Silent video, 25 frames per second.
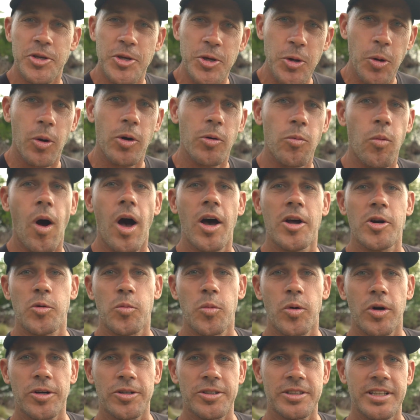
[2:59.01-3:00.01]
your water
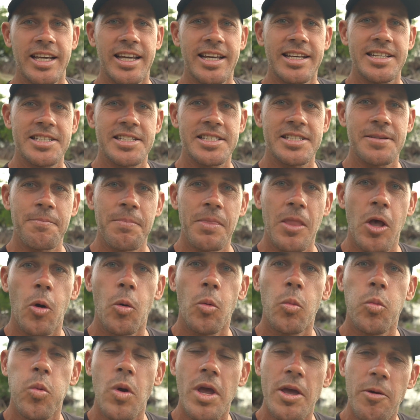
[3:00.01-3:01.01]
world is,
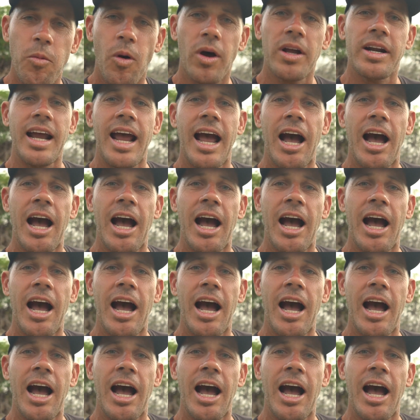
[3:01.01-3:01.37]
we want to